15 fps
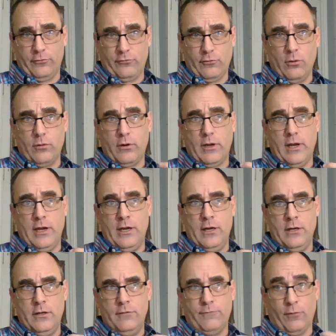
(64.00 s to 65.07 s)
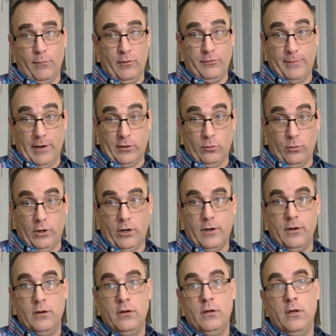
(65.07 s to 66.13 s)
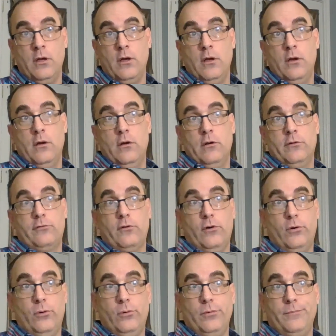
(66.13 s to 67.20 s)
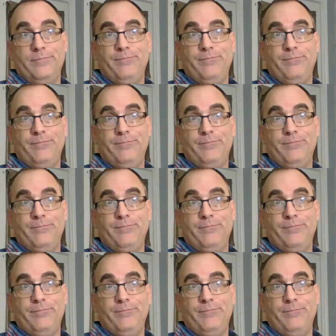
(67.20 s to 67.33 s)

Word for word: stroke and 4 months back to work. So